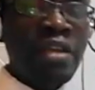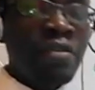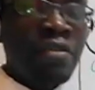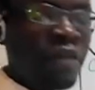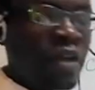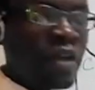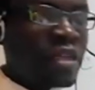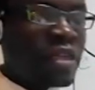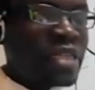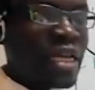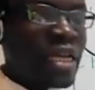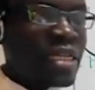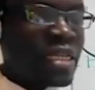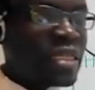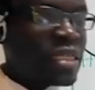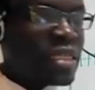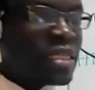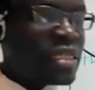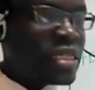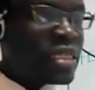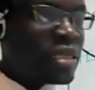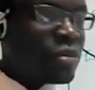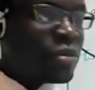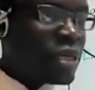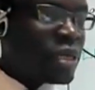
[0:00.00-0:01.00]
effects are
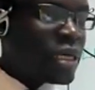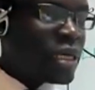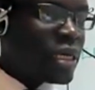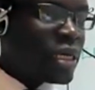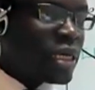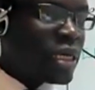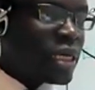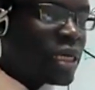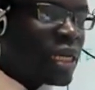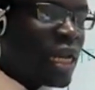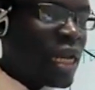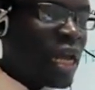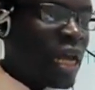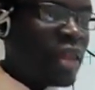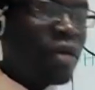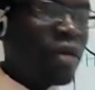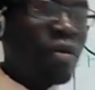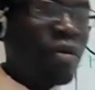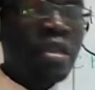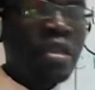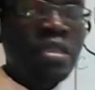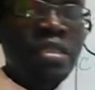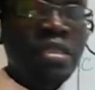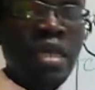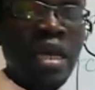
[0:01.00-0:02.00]
systemic. In other
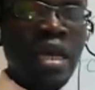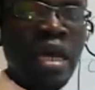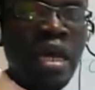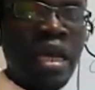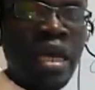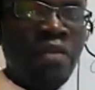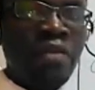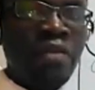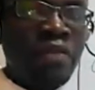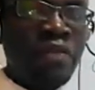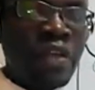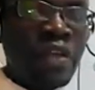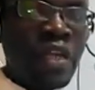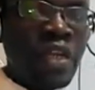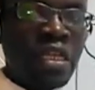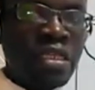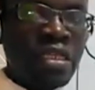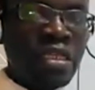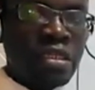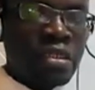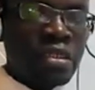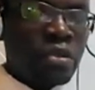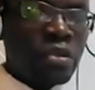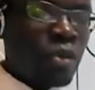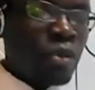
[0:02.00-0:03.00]
words, they are
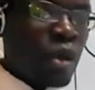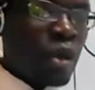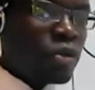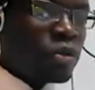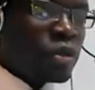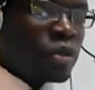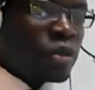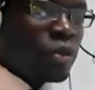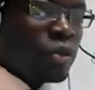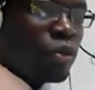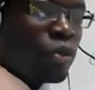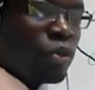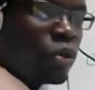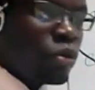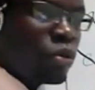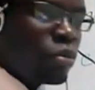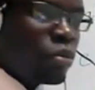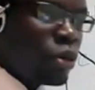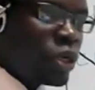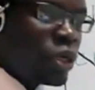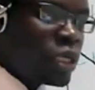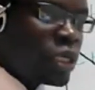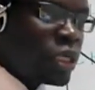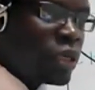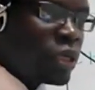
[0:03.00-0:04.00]
evidenced throughout the whole
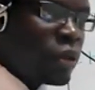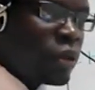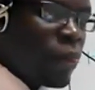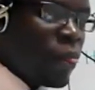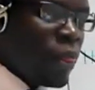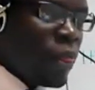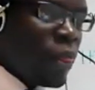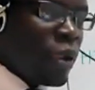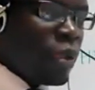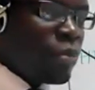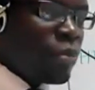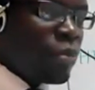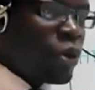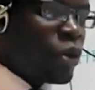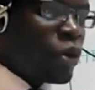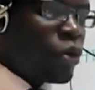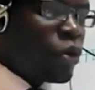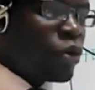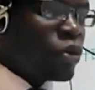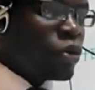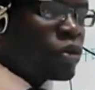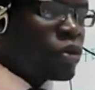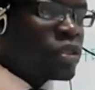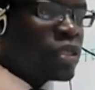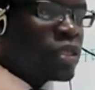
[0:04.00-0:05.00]
body,
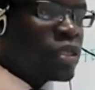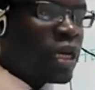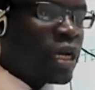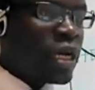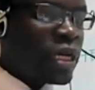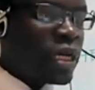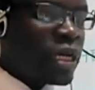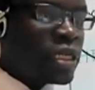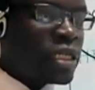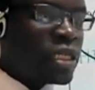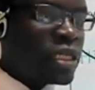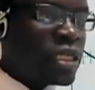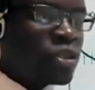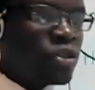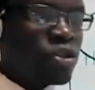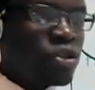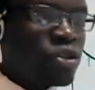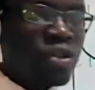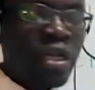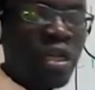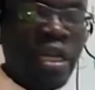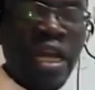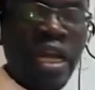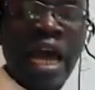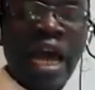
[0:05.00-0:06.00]
because it is
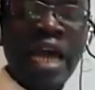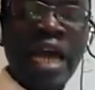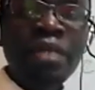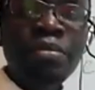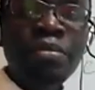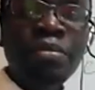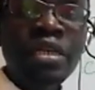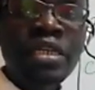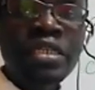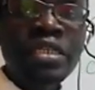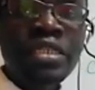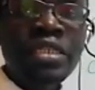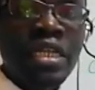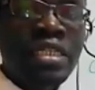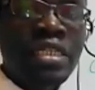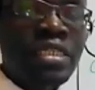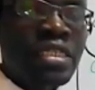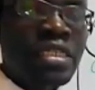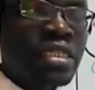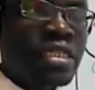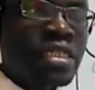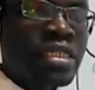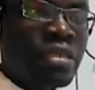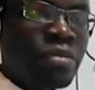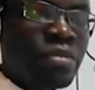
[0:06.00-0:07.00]
usually administered
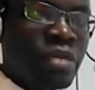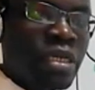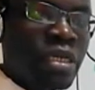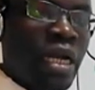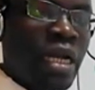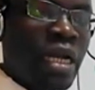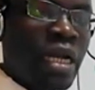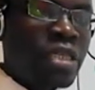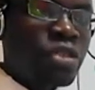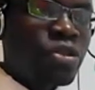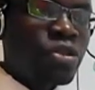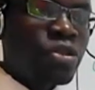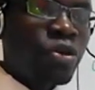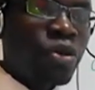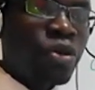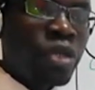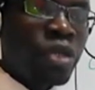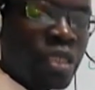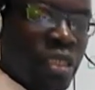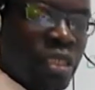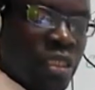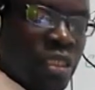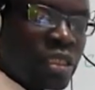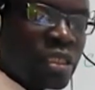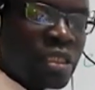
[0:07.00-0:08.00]
systemically. So
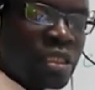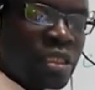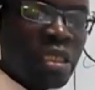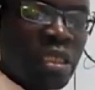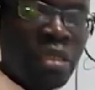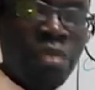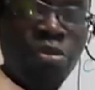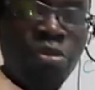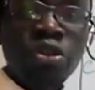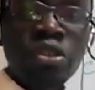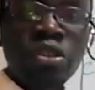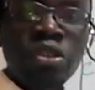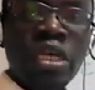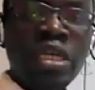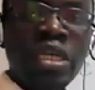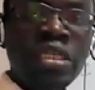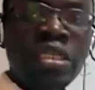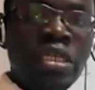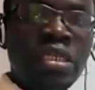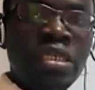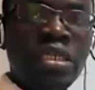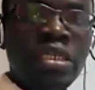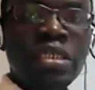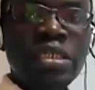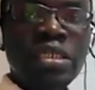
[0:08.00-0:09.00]
it is, in most
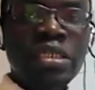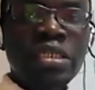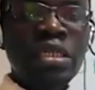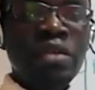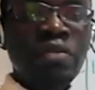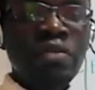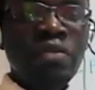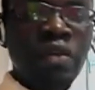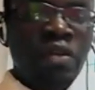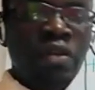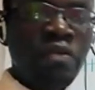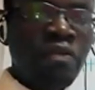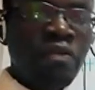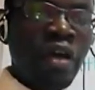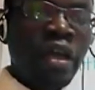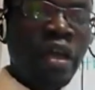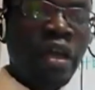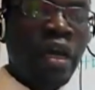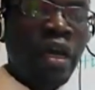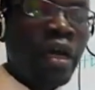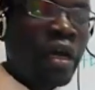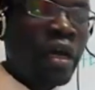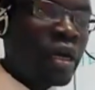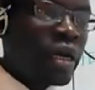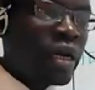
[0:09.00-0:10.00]
cases, it's given
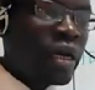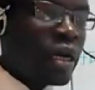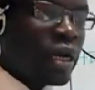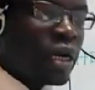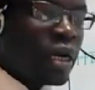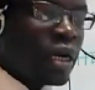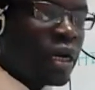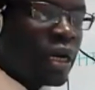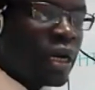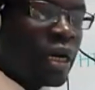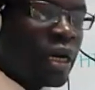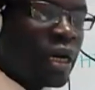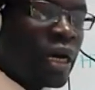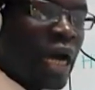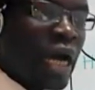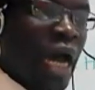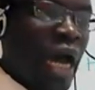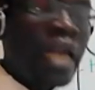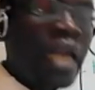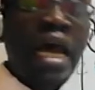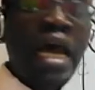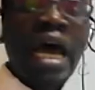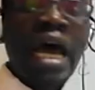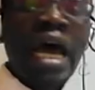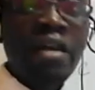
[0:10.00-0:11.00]
via
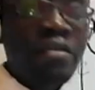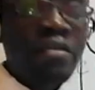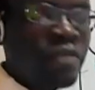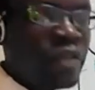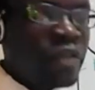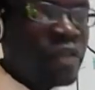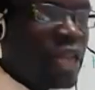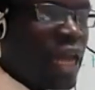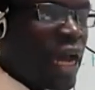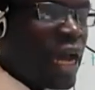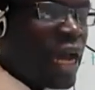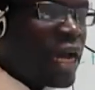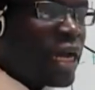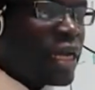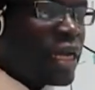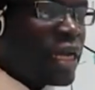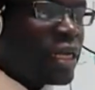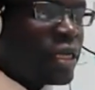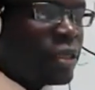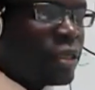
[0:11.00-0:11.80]
an IV line.